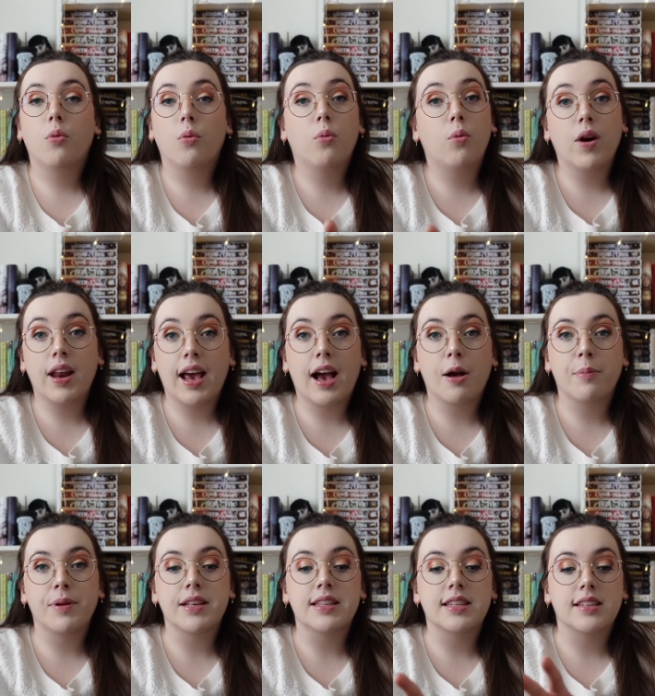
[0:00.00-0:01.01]
what
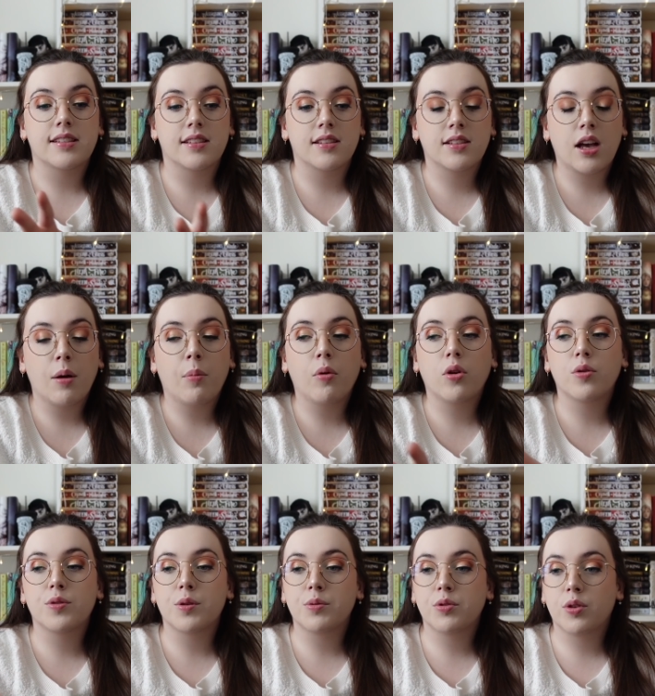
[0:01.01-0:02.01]
happens is this couple
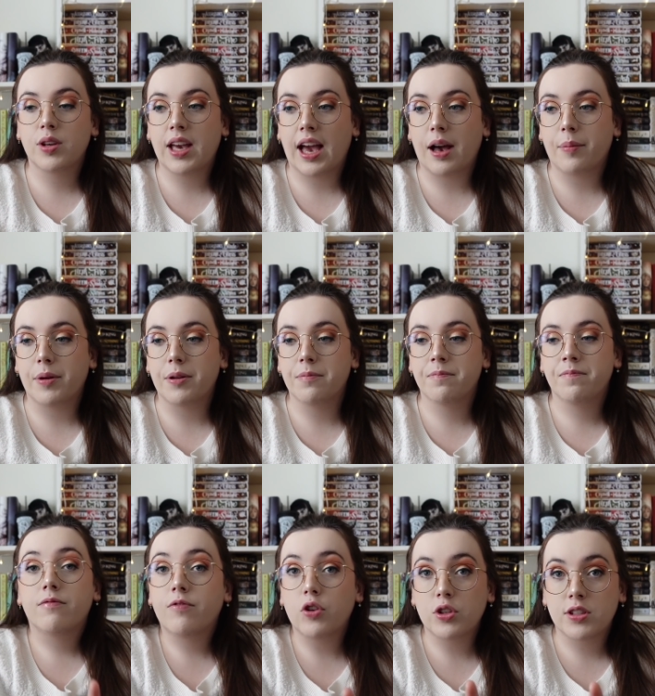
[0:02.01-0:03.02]
goes up to a cabin
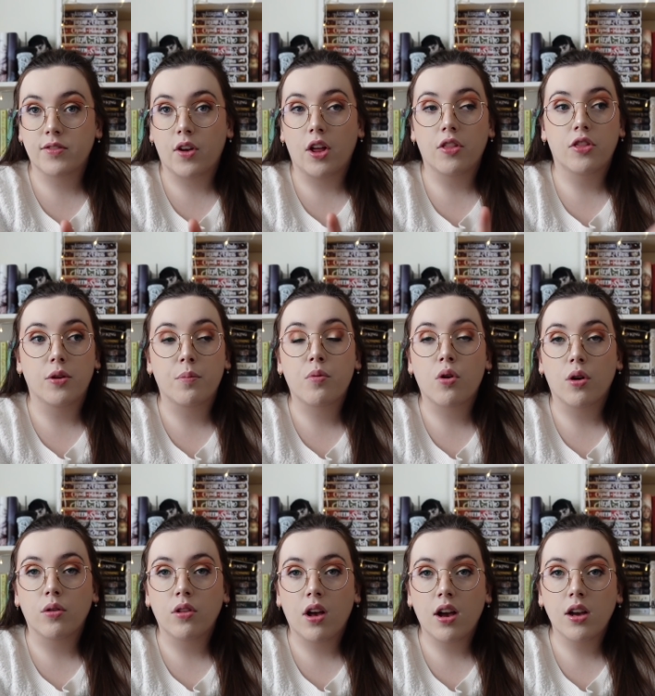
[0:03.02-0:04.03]
first of all the
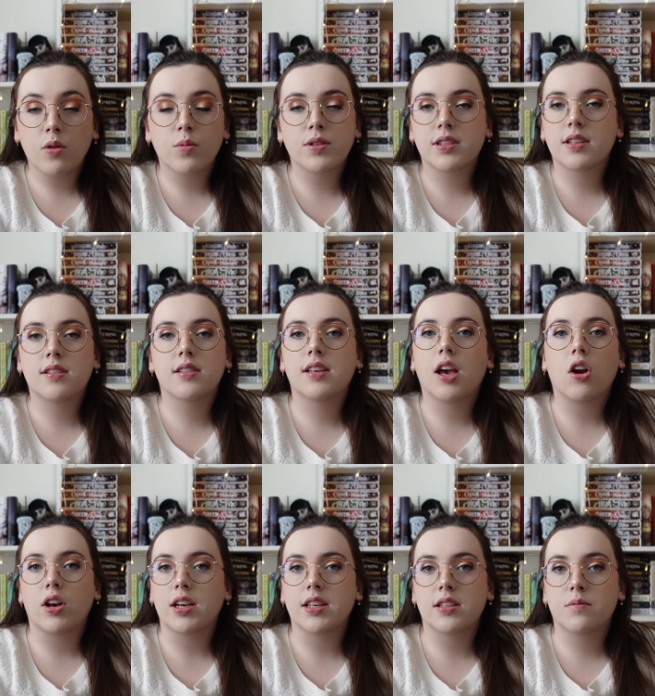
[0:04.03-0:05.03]
prologue was the
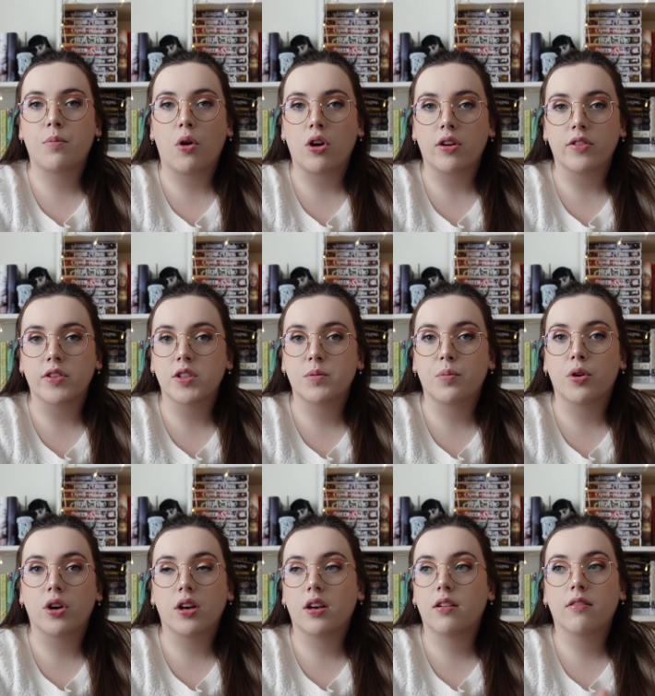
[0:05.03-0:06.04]
scariest part of this
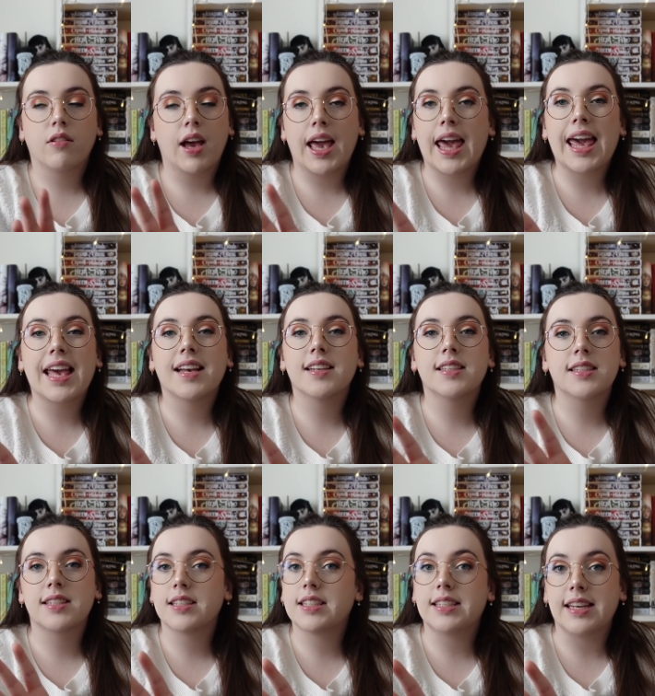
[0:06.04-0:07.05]
book
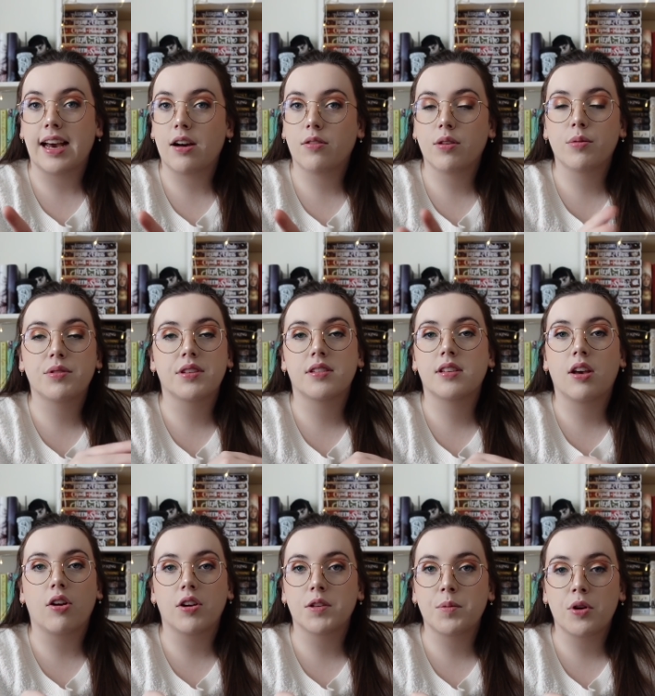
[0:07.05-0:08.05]
hands down. It was the
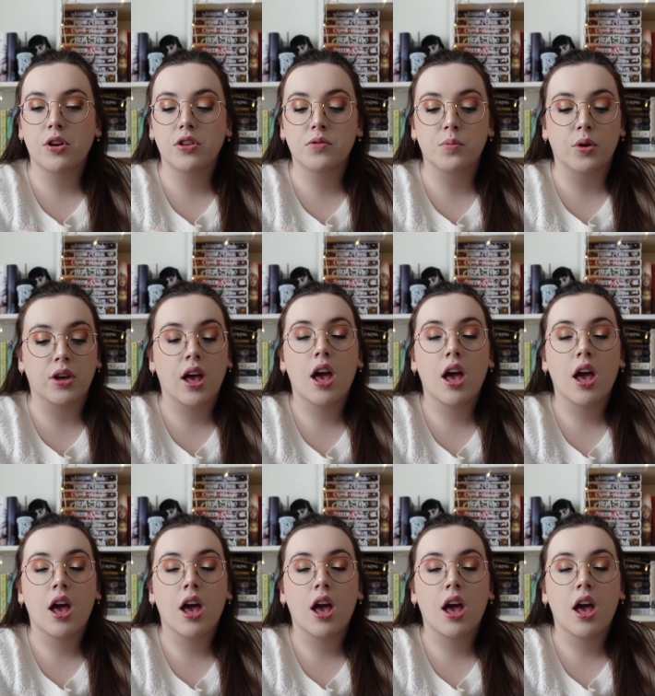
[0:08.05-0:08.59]
scariest part of this book.